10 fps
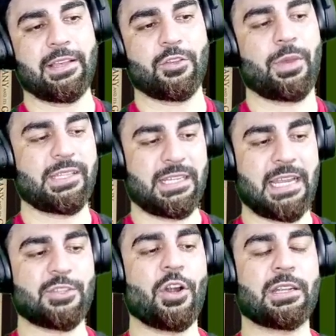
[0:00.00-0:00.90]
So because it
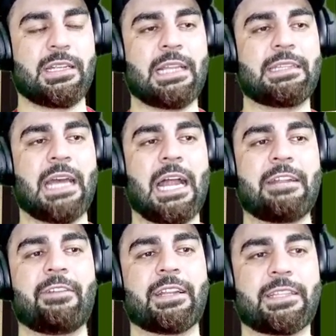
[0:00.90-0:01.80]
has got length and
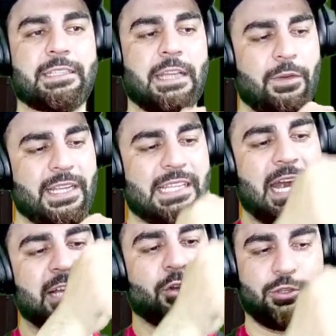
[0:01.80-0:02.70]
width, now it has
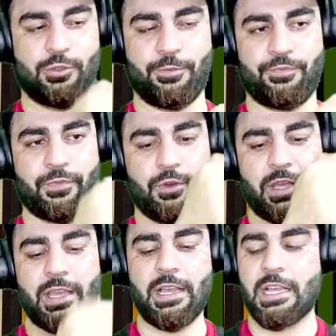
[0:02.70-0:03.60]
height also. Okay,
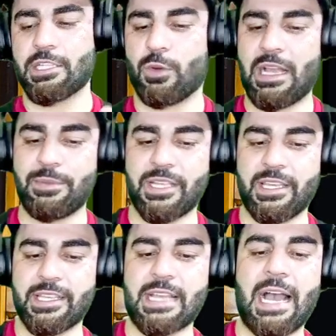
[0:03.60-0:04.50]
so what I'm saying
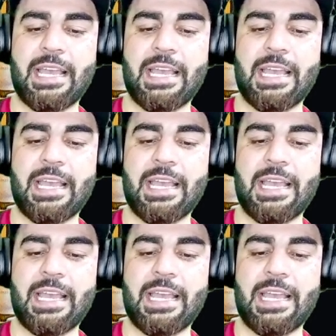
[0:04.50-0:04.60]
is, I